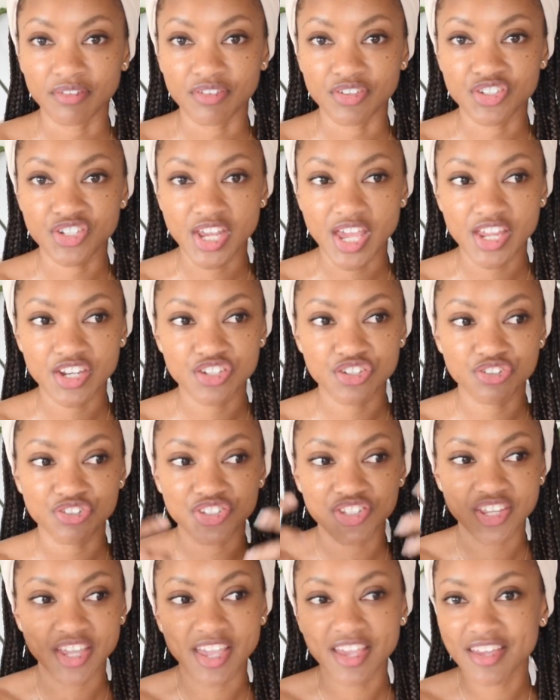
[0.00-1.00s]
shed your
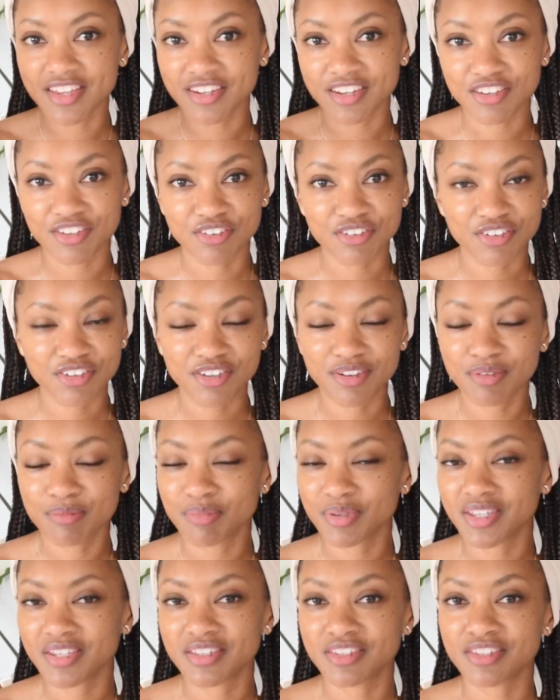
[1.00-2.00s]
skin and you're going to
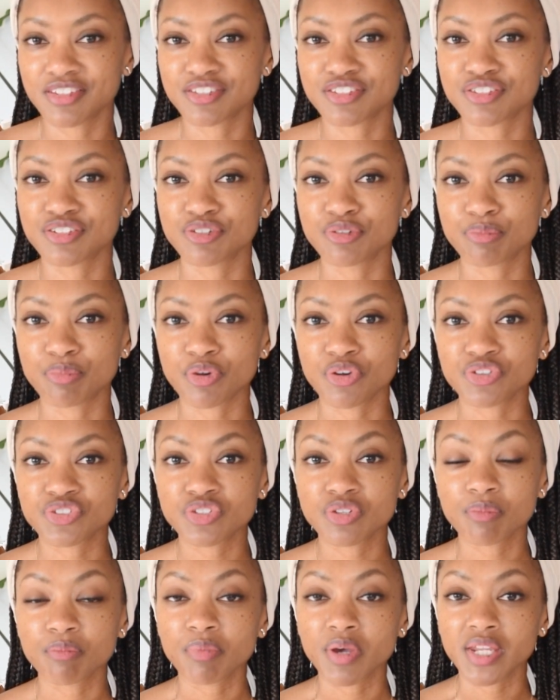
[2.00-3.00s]
be this new
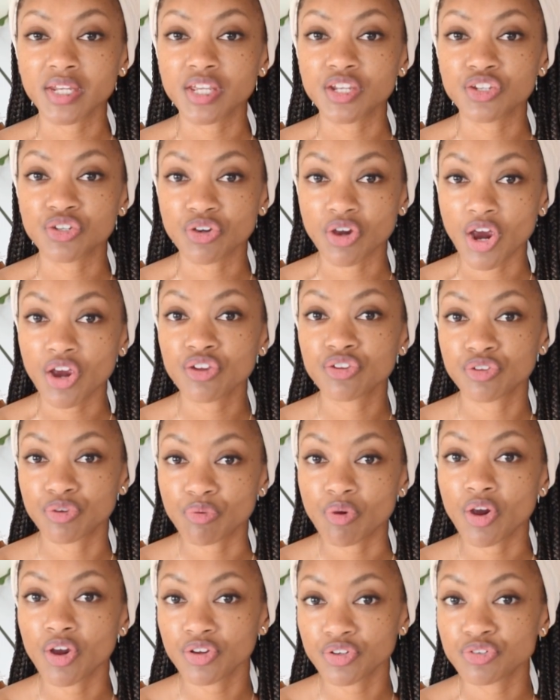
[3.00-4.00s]
person, but in your heart
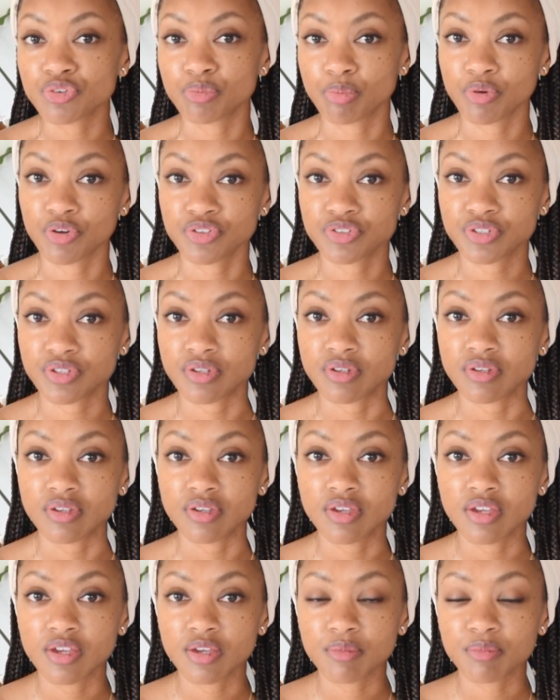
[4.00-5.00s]
you are a new person
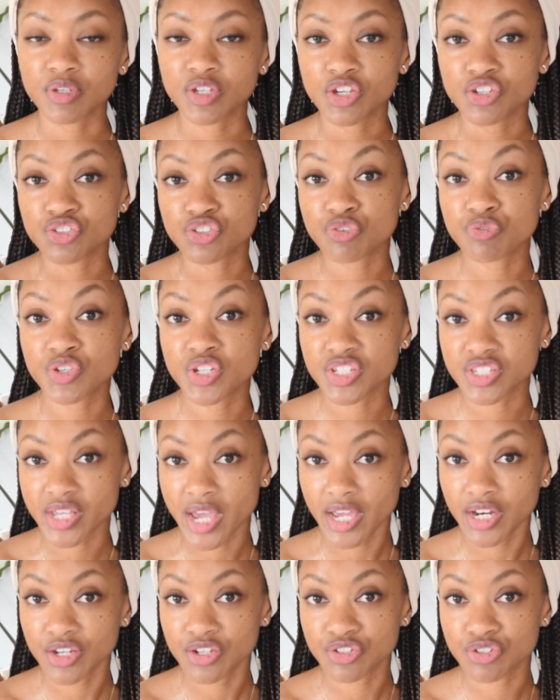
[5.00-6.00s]
because you've
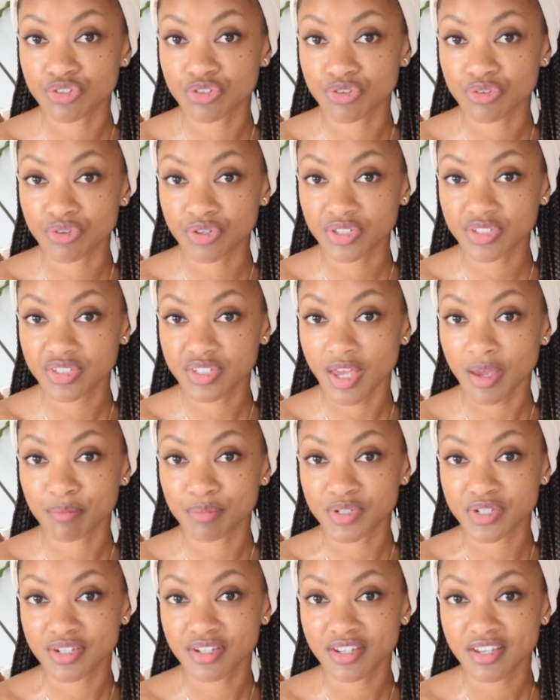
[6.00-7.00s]
decided to
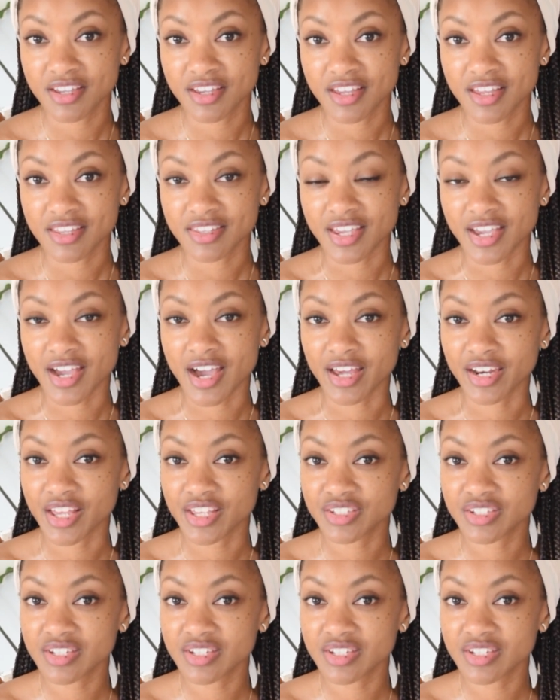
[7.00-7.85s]
accept that God has